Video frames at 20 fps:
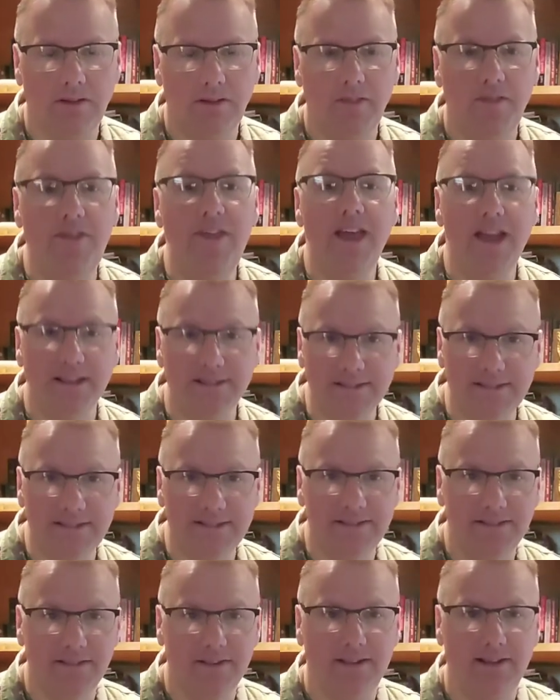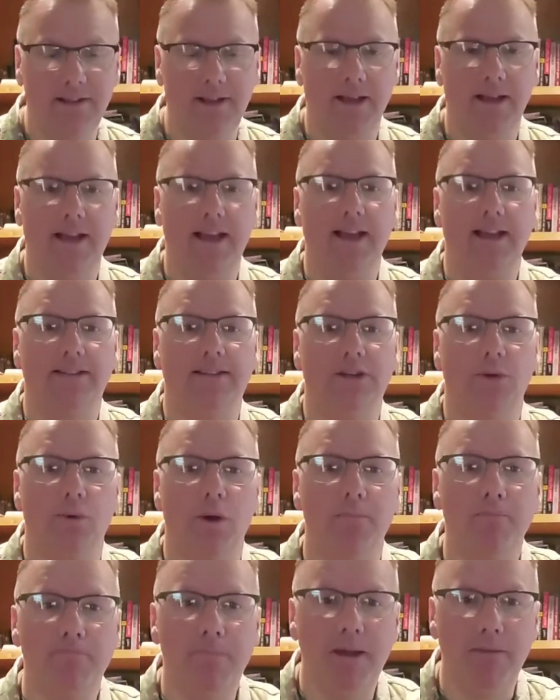This is a
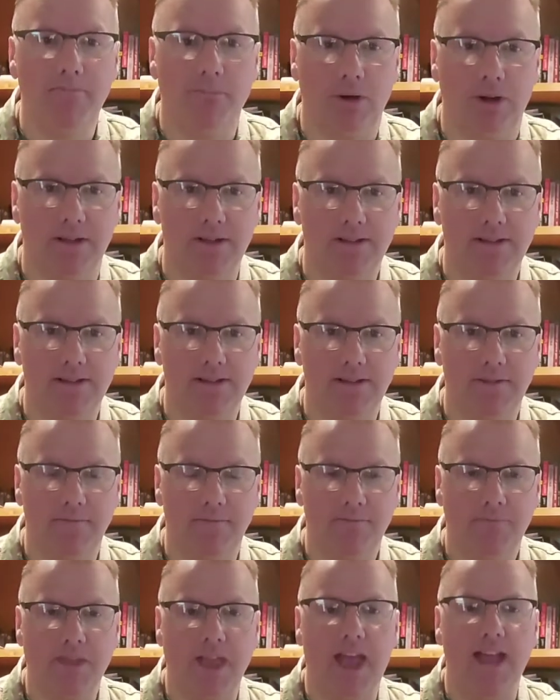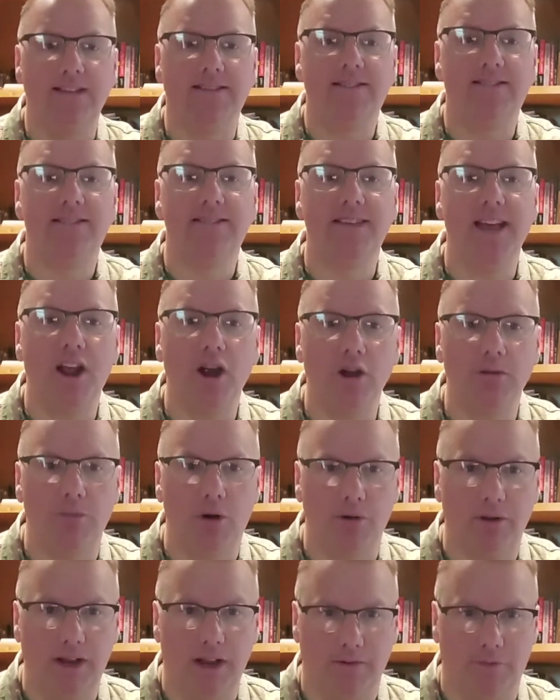remembrance, a
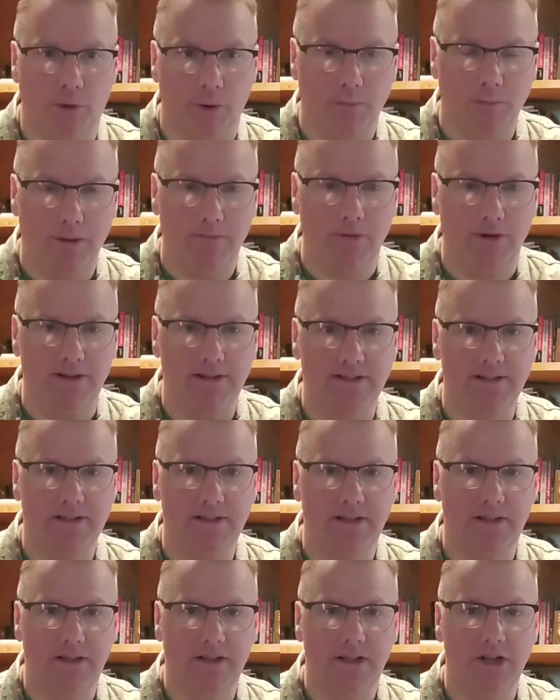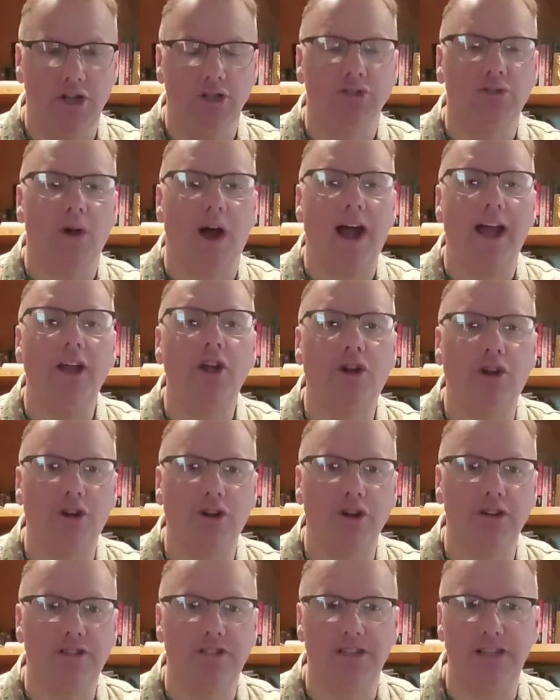ceremony of remembrance. So I
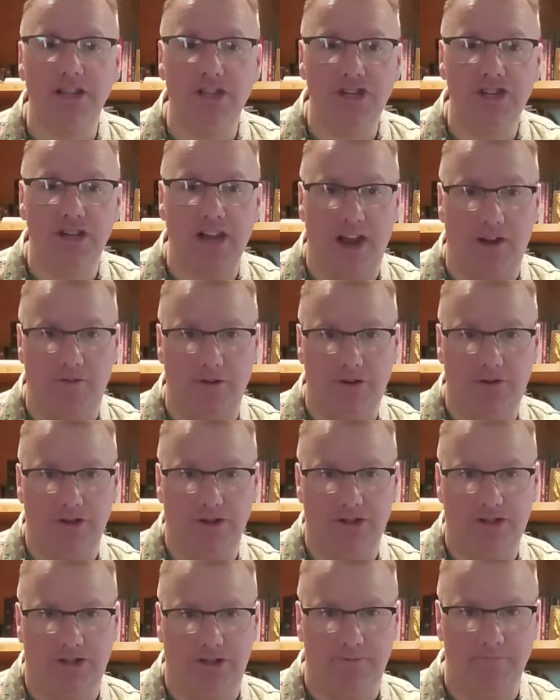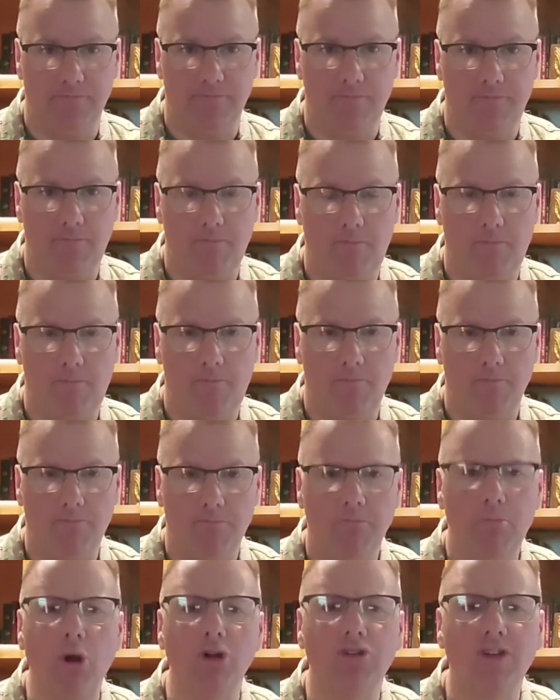encourage each and every Christian,
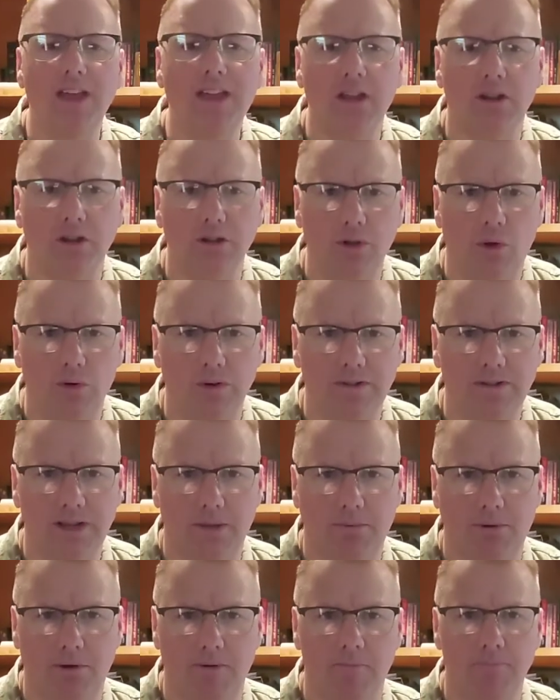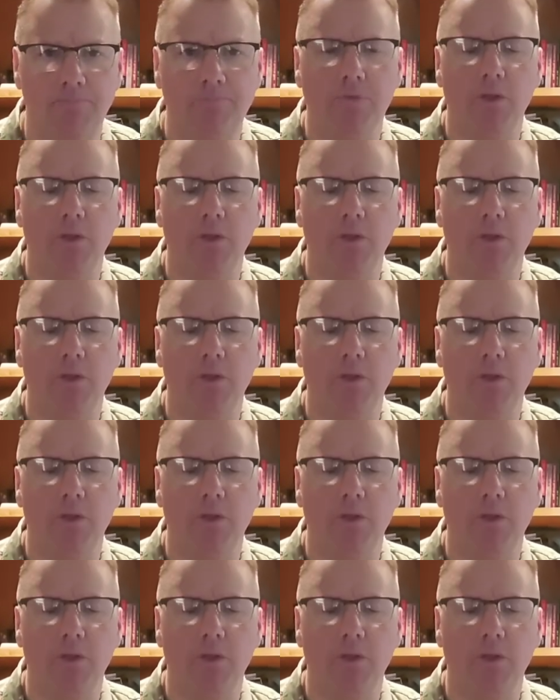partake in the Lord's Supper